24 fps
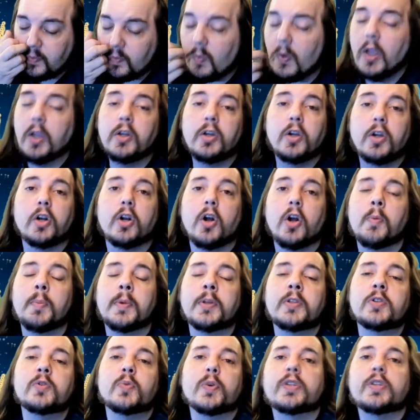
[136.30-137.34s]
Good
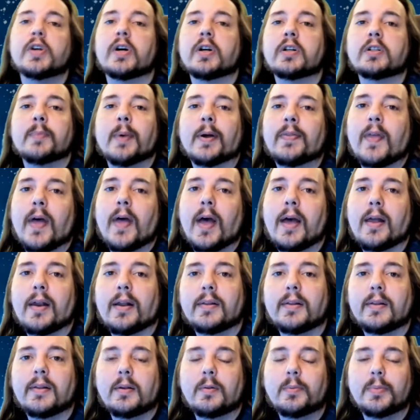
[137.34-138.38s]
Omens, we talked about that a
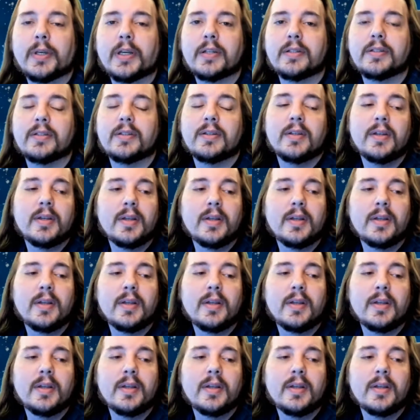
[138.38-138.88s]
little bit.